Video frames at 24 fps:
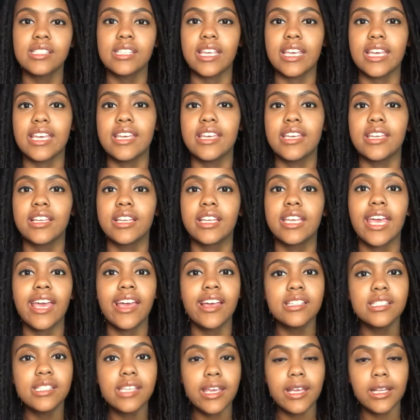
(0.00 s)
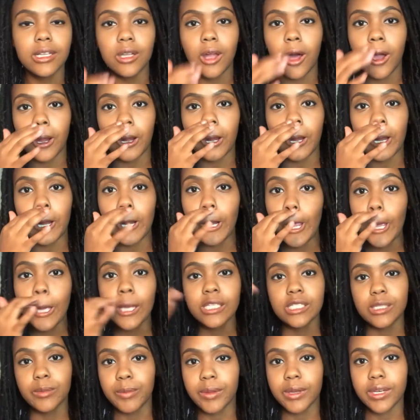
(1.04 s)
It can take longer
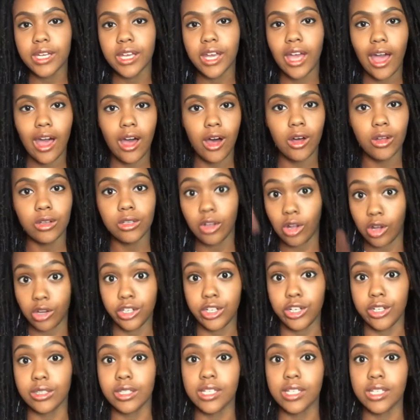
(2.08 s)
depending how long your